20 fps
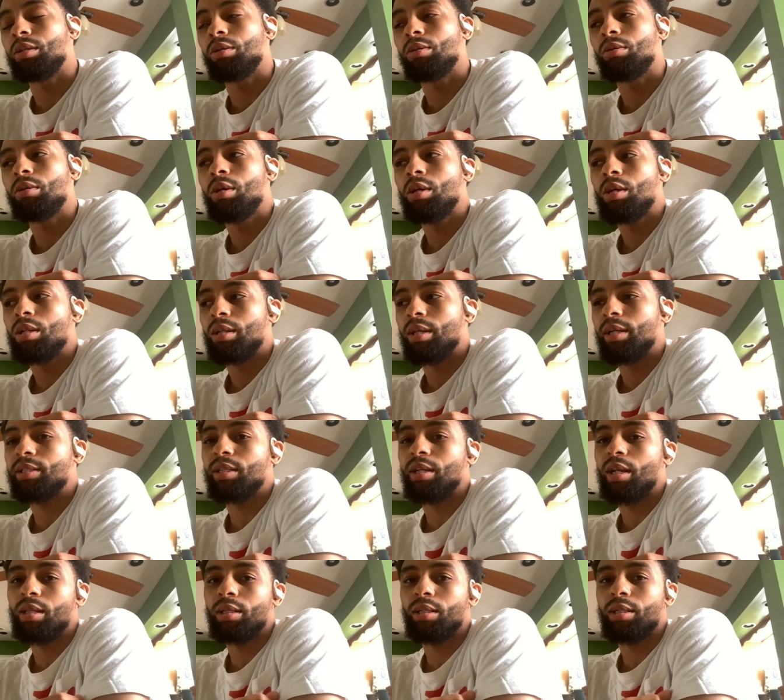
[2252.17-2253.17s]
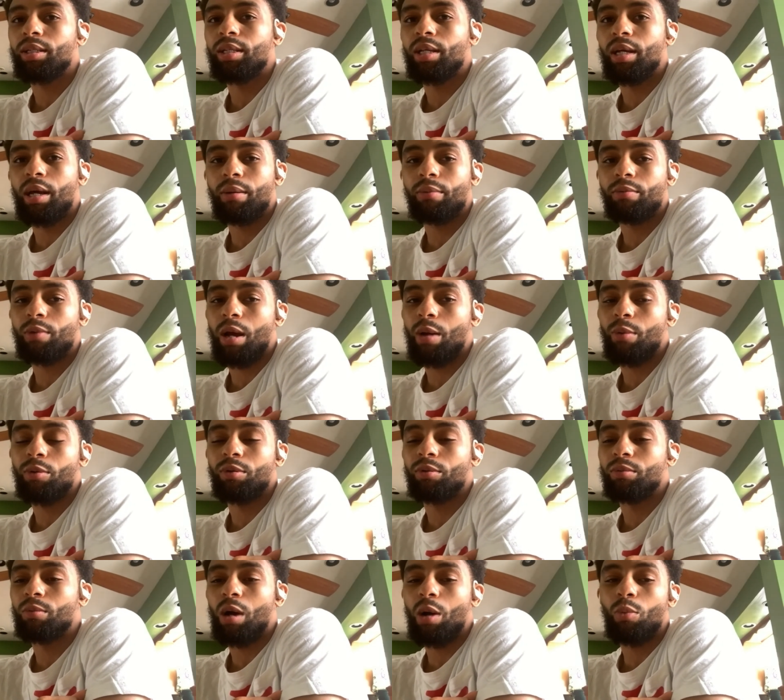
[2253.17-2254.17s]
So that's another league that I
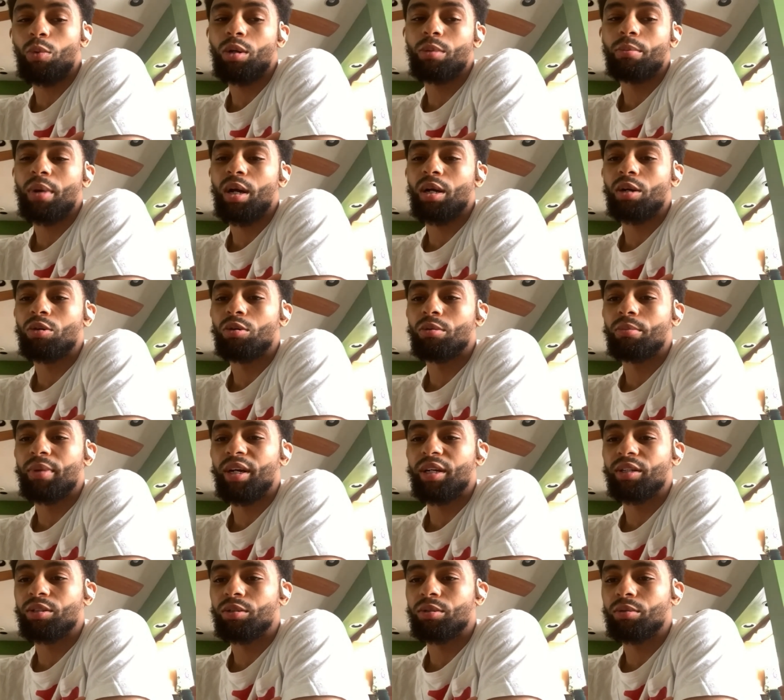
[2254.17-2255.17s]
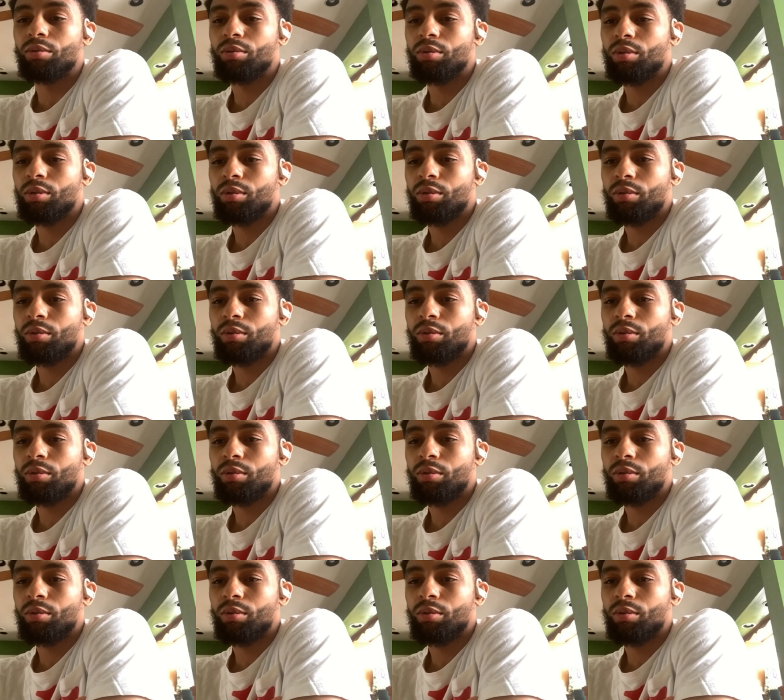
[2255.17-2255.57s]
wouldn't mind going back to.